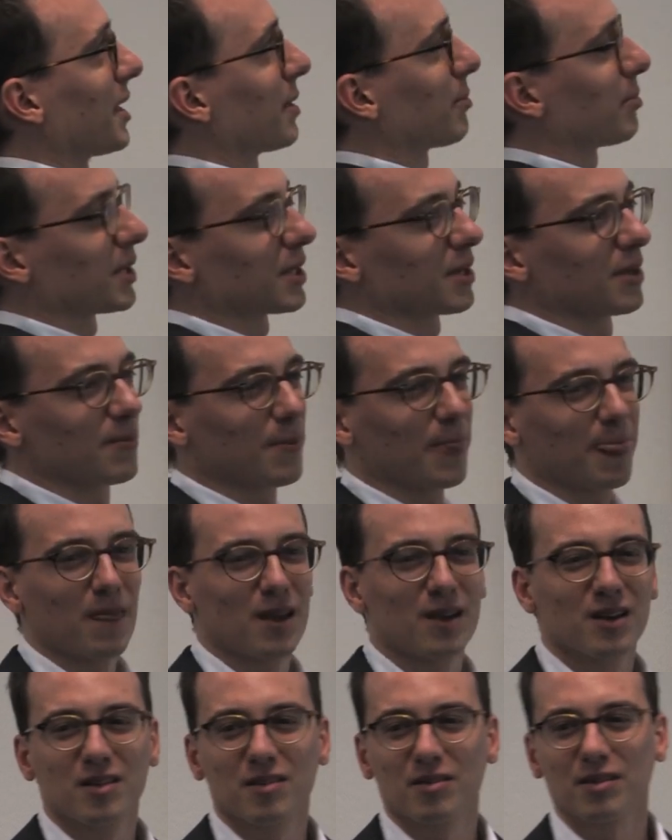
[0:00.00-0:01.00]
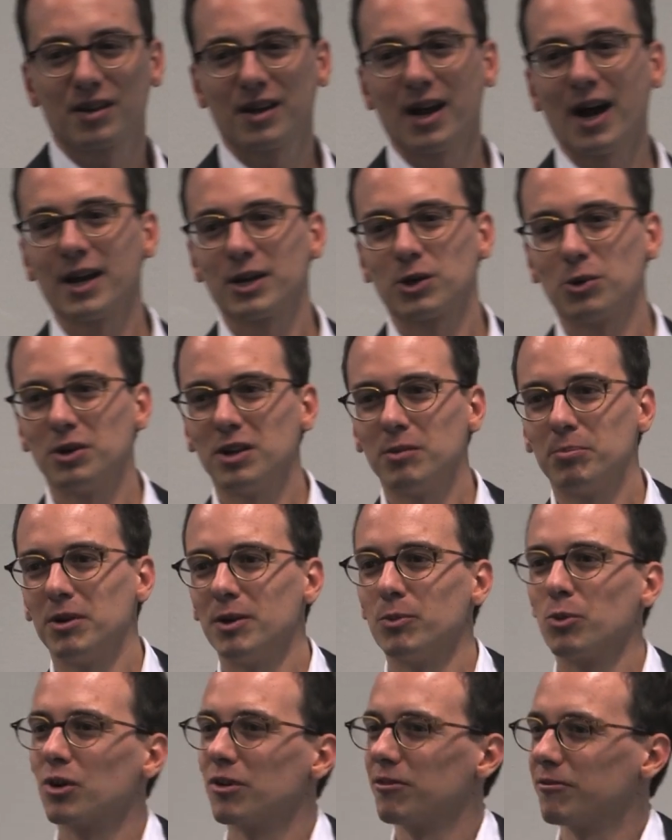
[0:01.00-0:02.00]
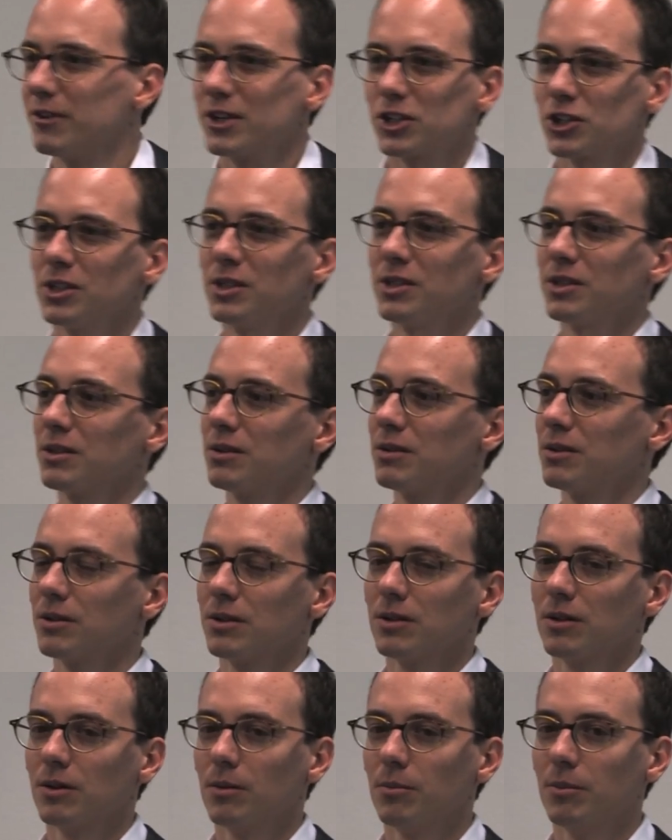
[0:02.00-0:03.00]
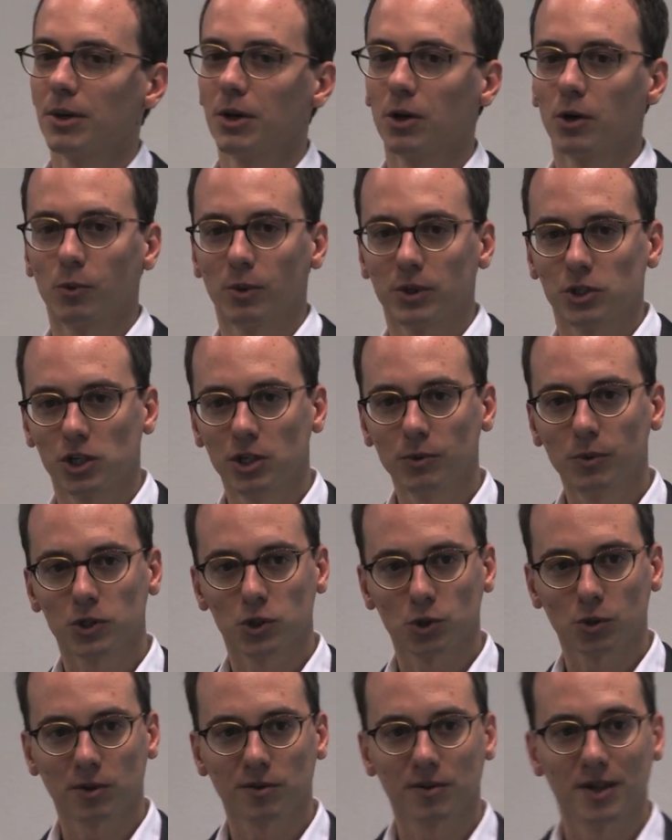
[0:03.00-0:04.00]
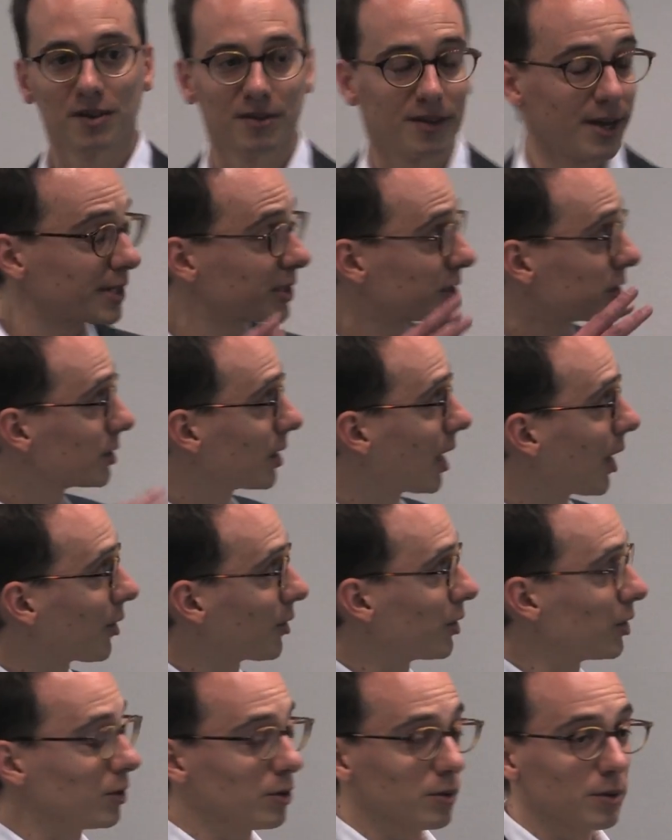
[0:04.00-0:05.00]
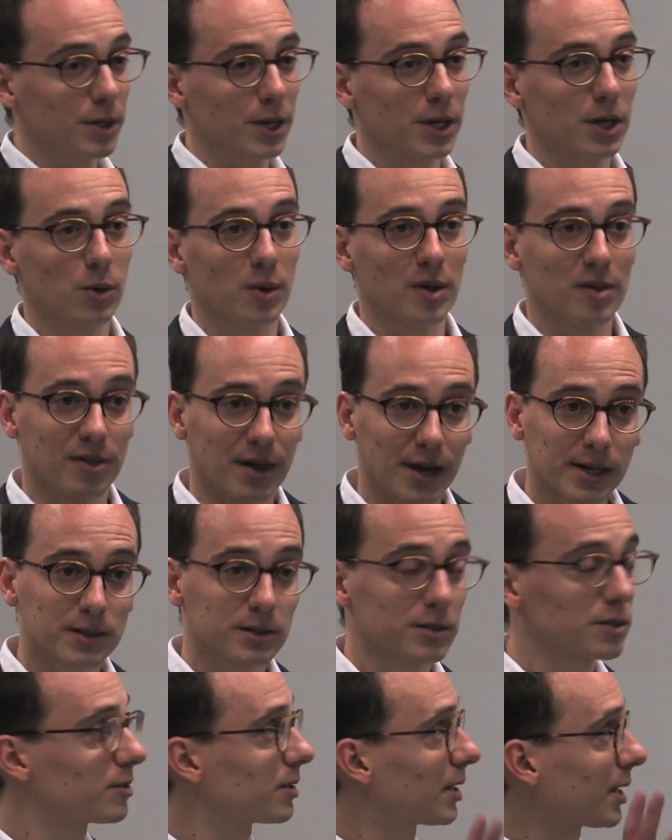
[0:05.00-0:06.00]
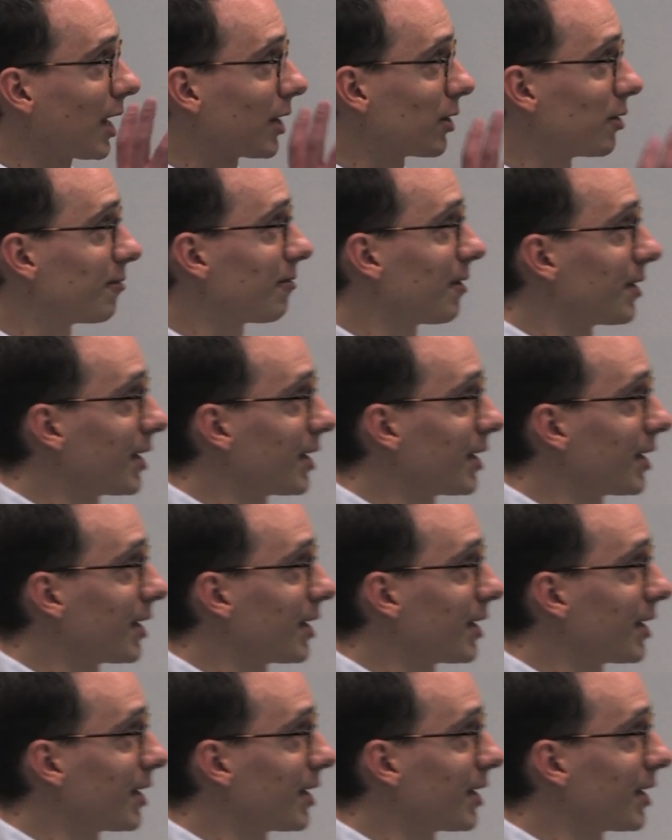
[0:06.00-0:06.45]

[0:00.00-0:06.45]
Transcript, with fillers: that, but the guy, could he be more efficient? Because what she was looking in that scenario, you know, in that kind of